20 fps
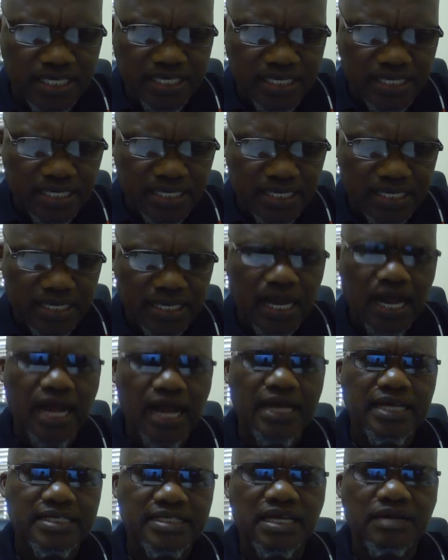E
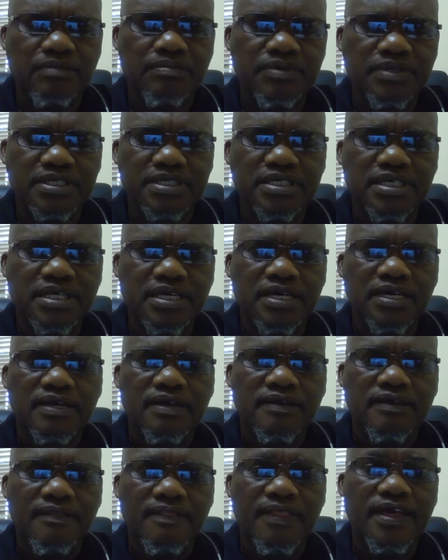are established.
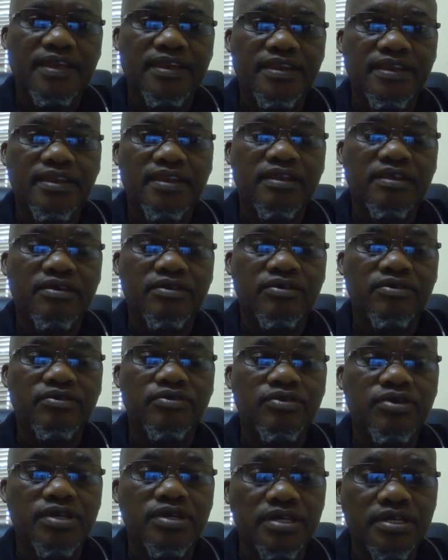Then
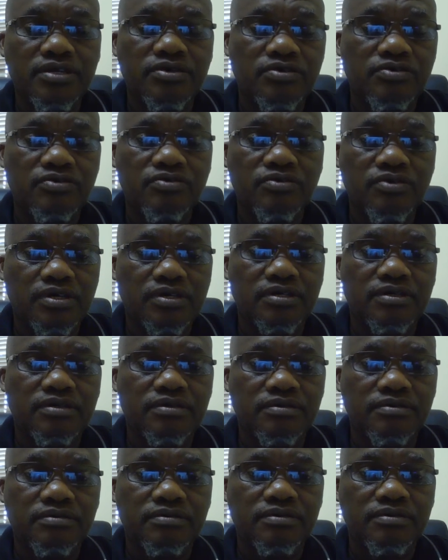you need to
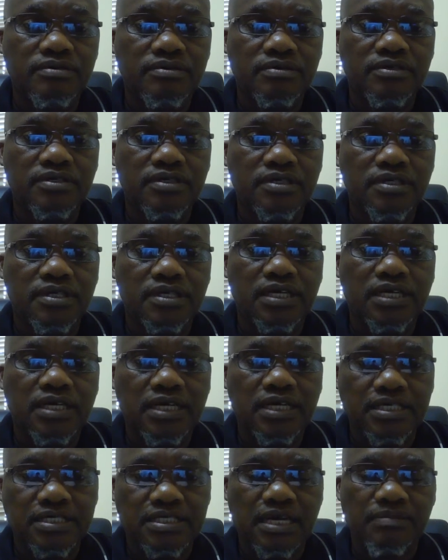
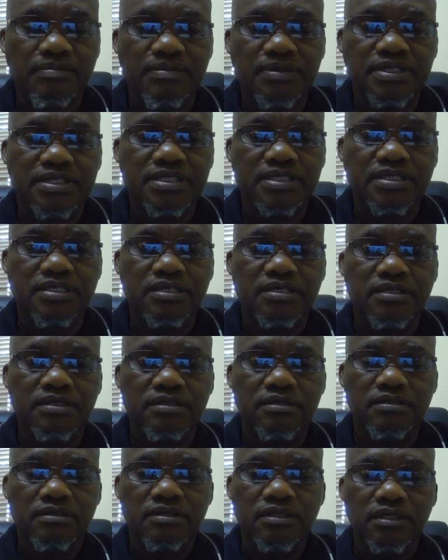establish
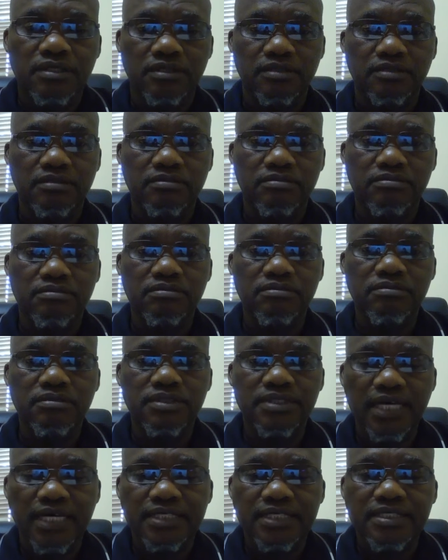
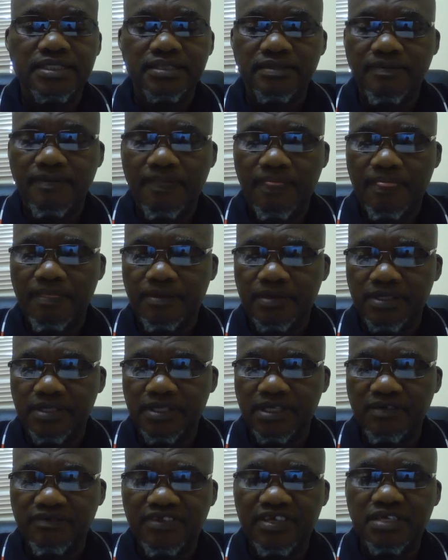that
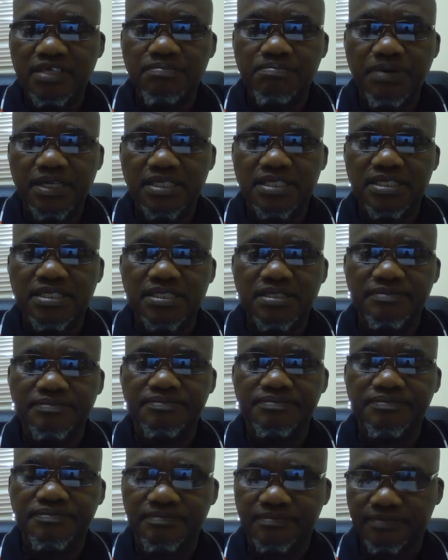if this
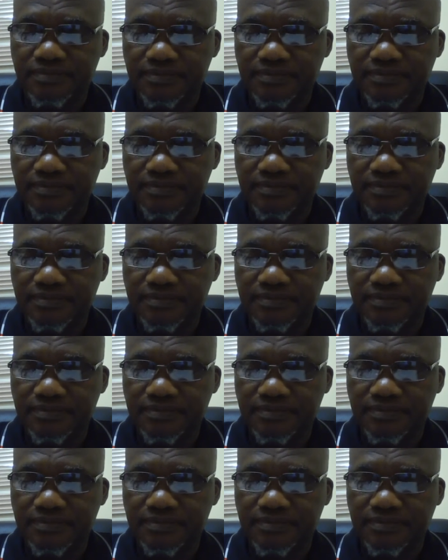person